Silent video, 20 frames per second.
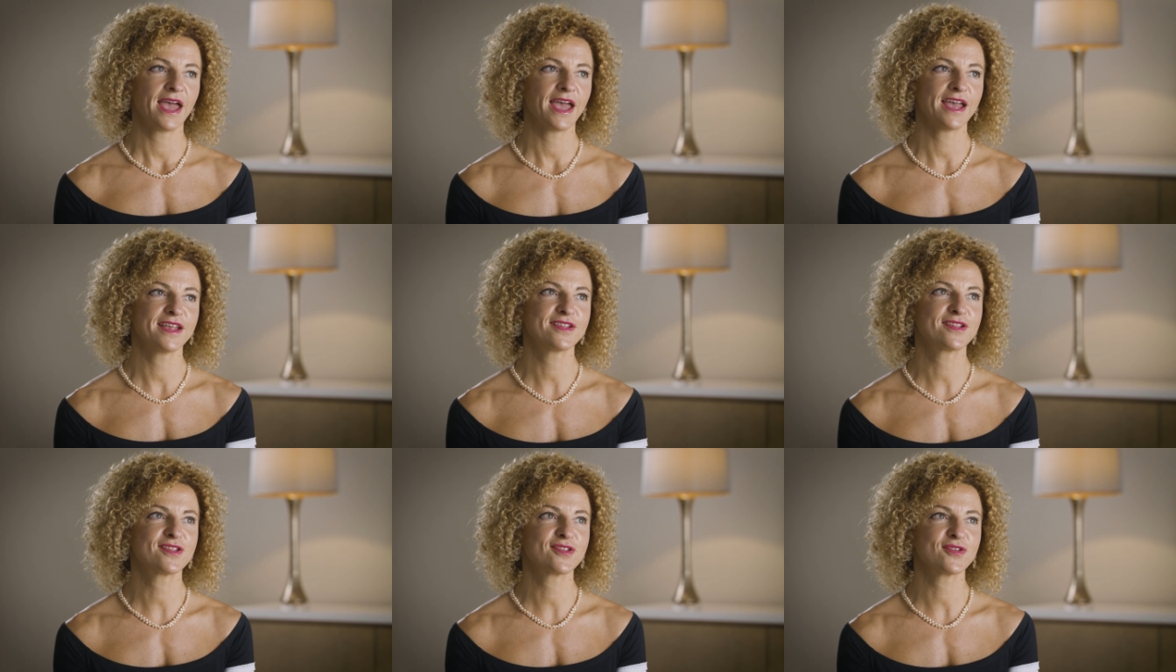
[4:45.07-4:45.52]

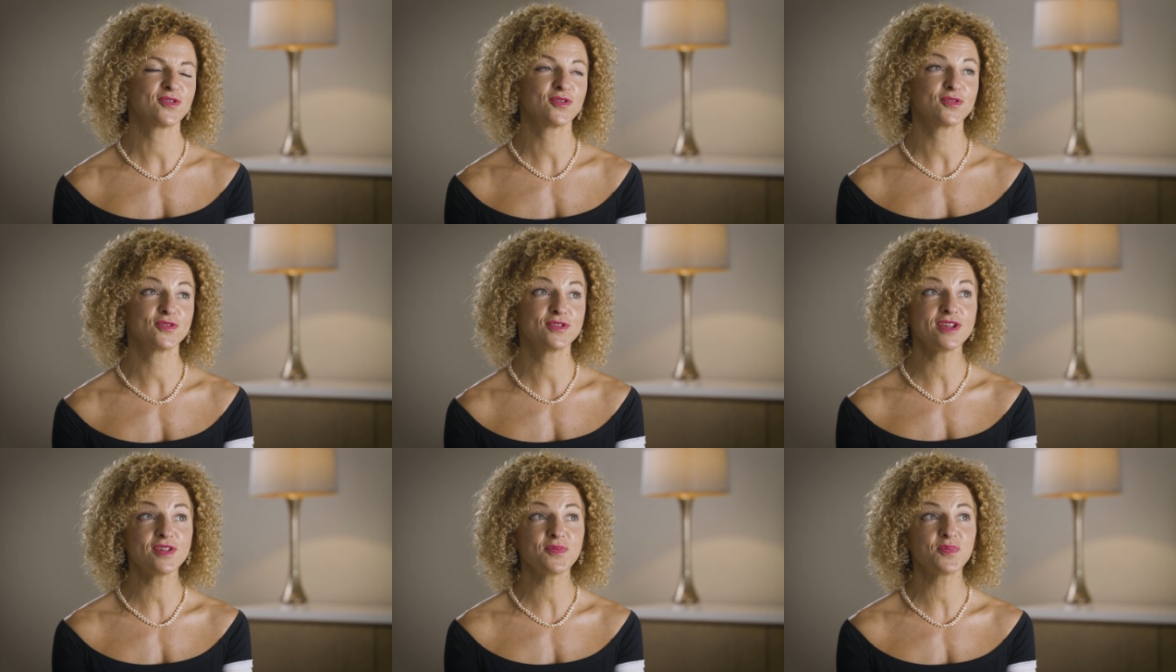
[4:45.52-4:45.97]
And
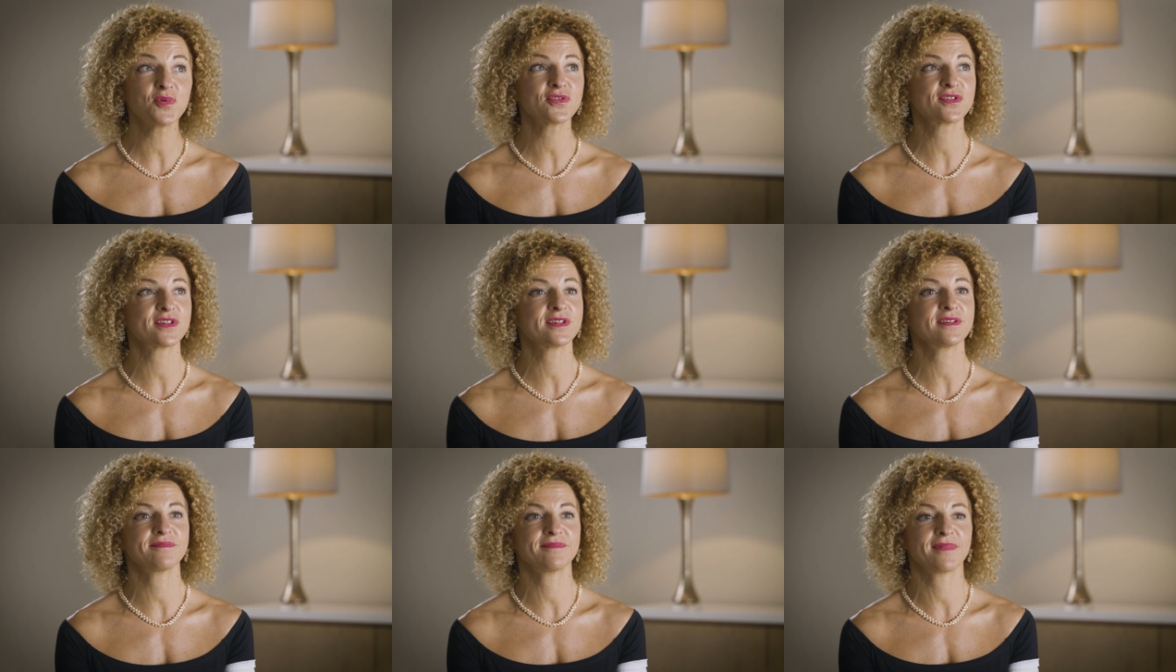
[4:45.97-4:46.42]
so this
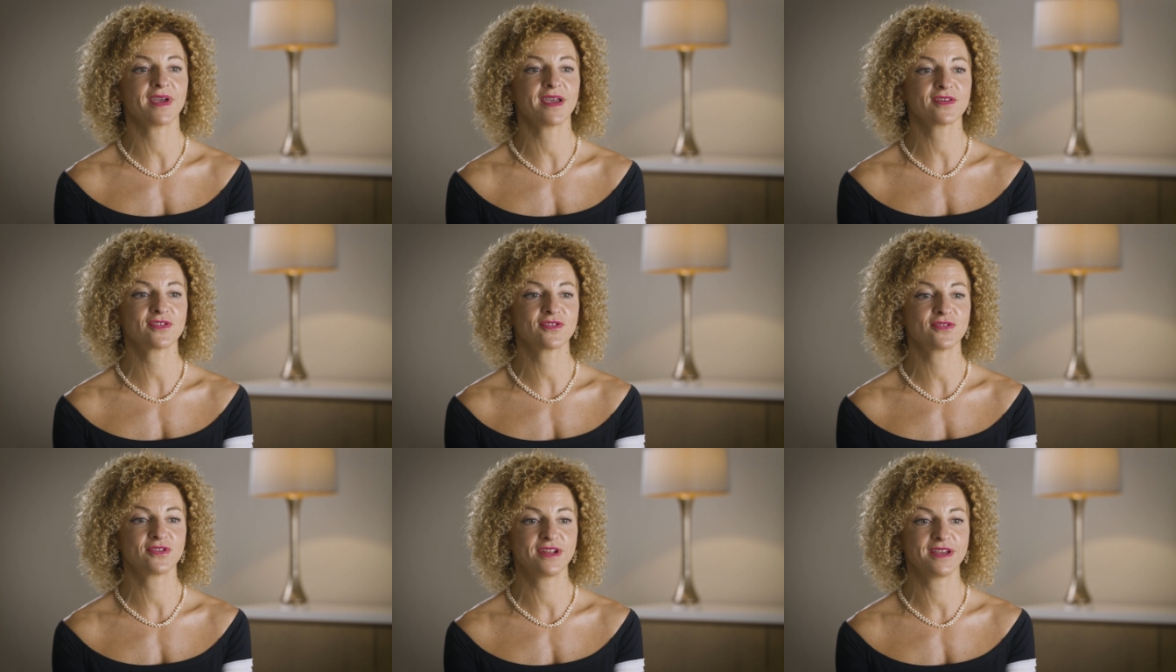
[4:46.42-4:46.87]
was
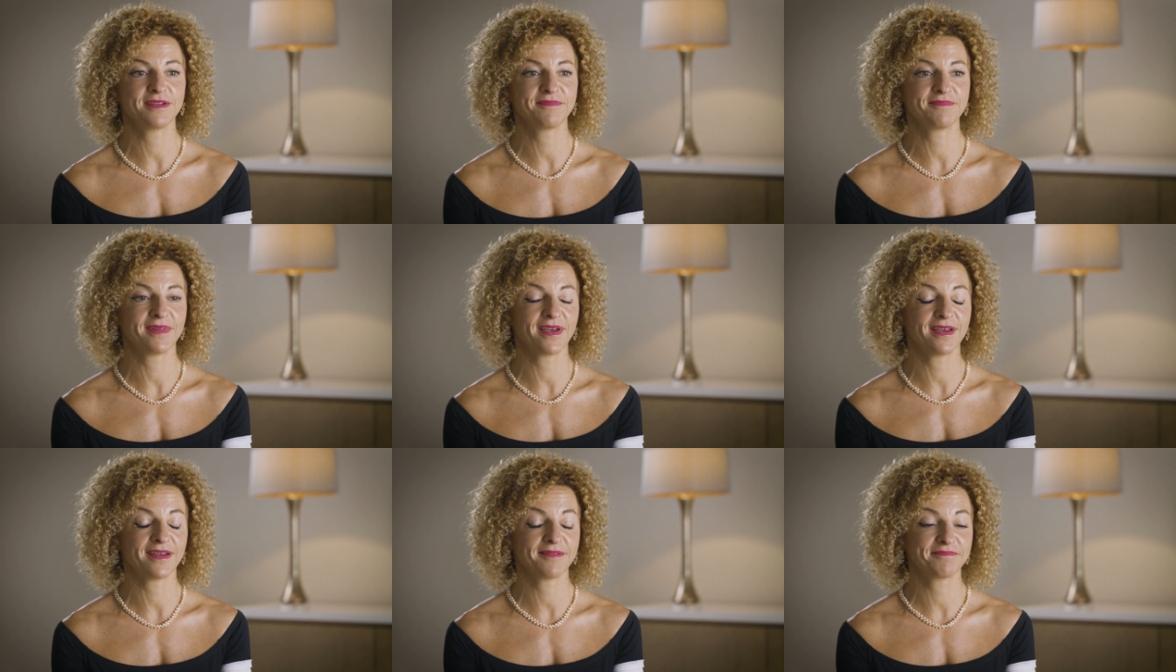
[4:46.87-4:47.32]

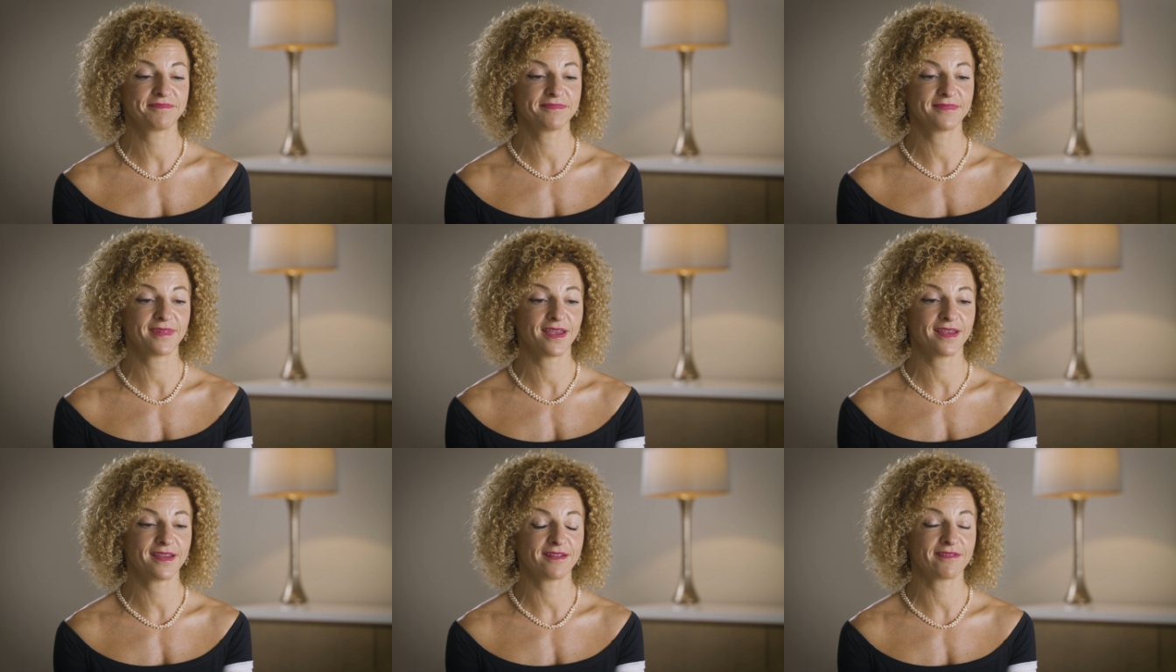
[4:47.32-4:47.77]
actually a,
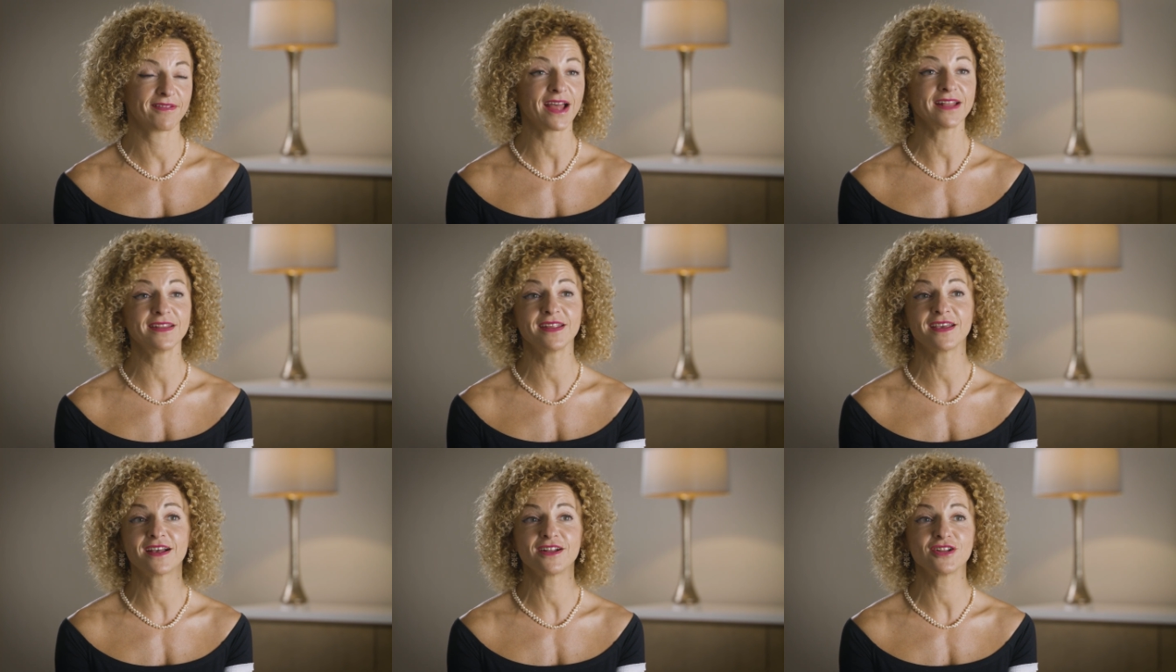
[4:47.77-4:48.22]
a
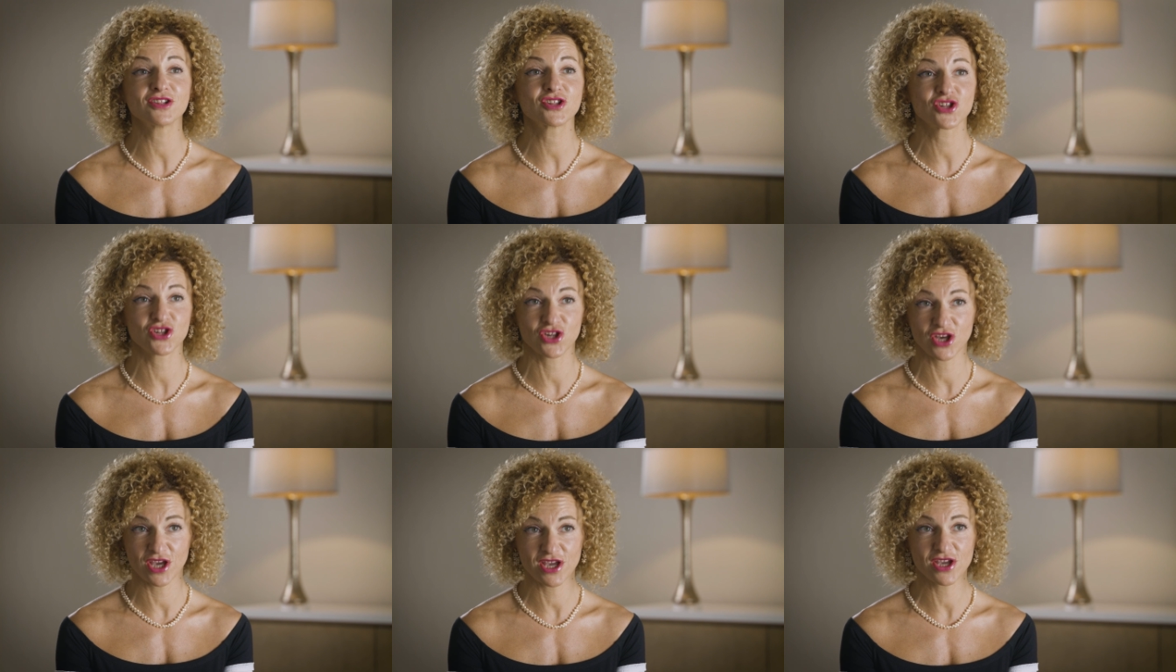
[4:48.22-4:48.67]
radical
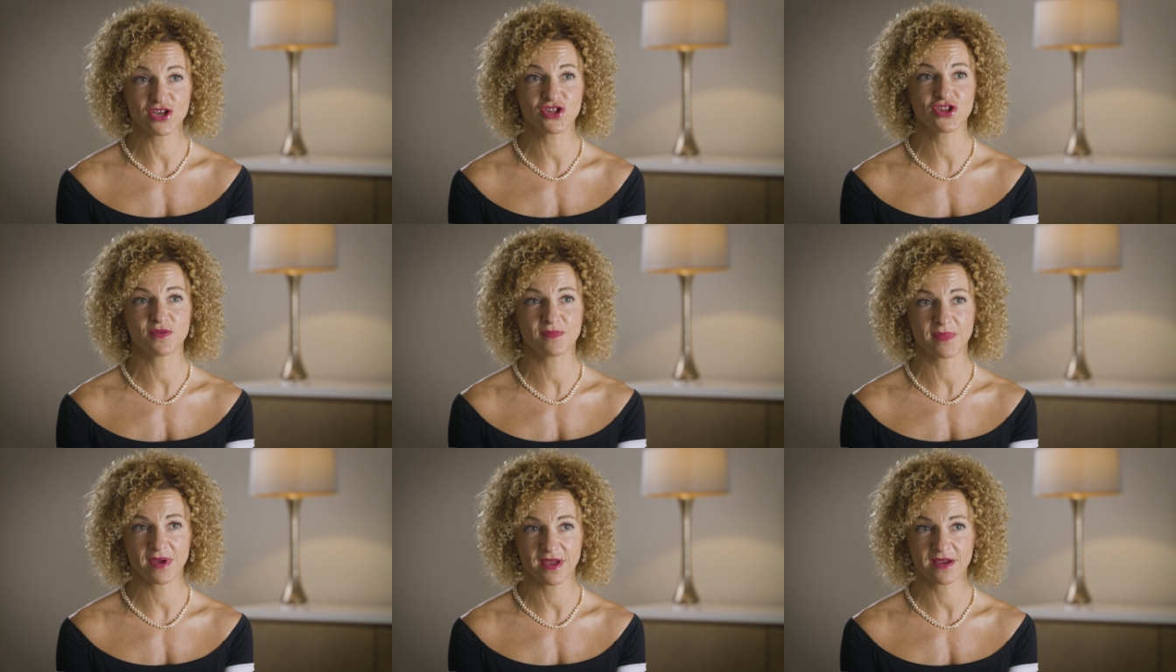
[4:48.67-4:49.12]

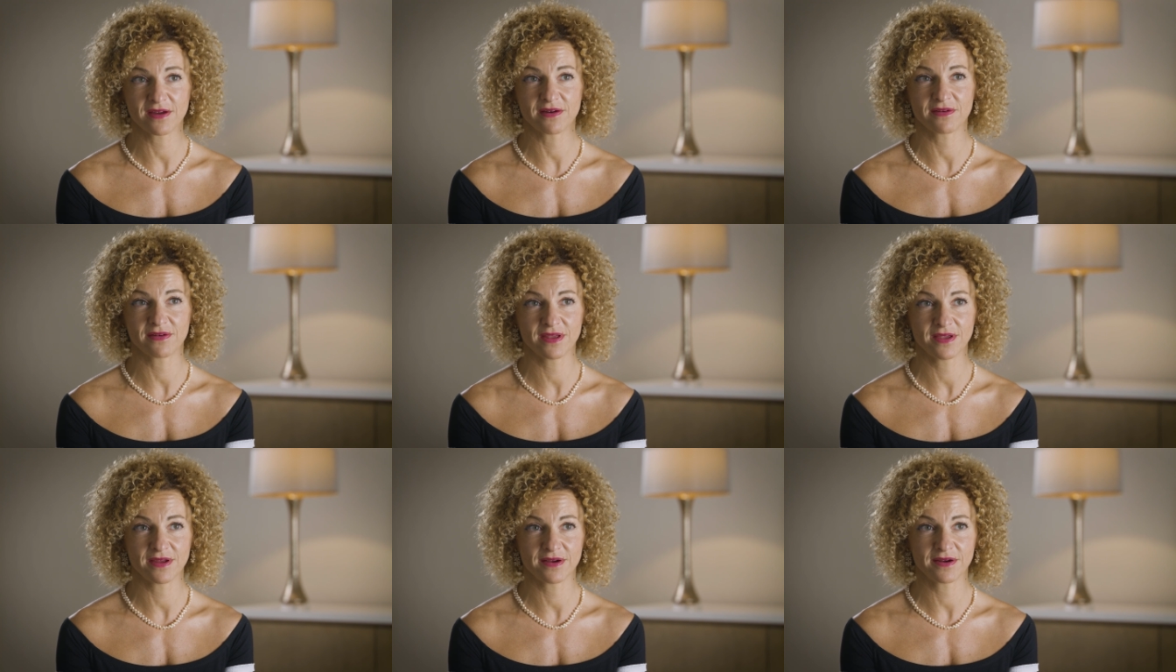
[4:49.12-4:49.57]
change in my
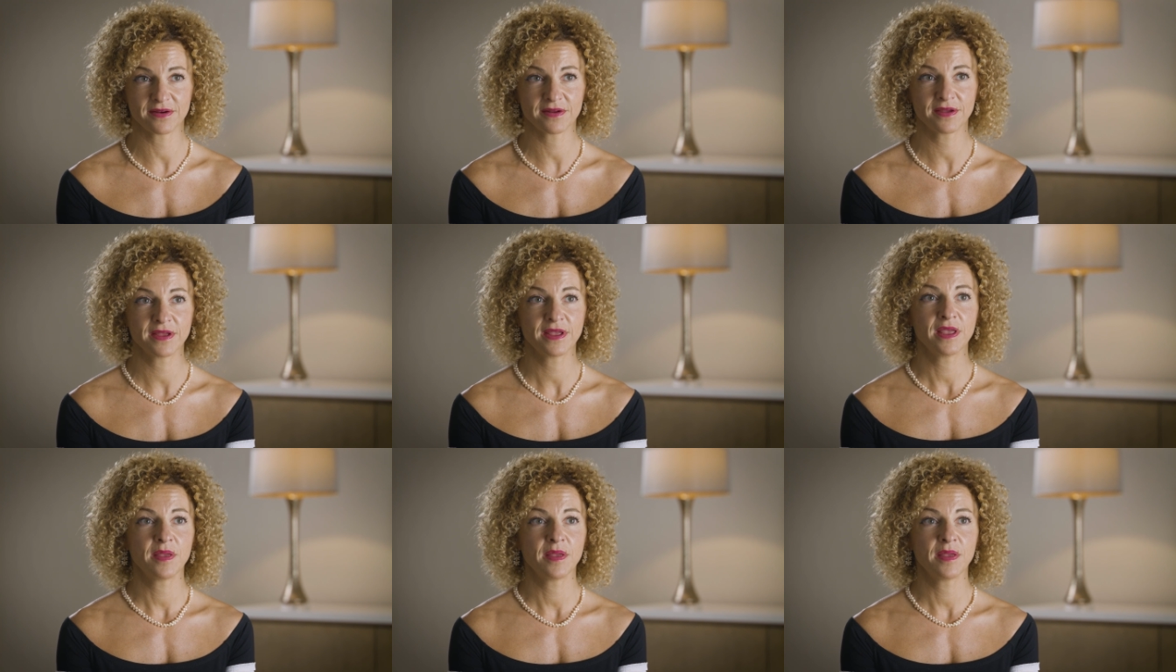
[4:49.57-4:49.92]
career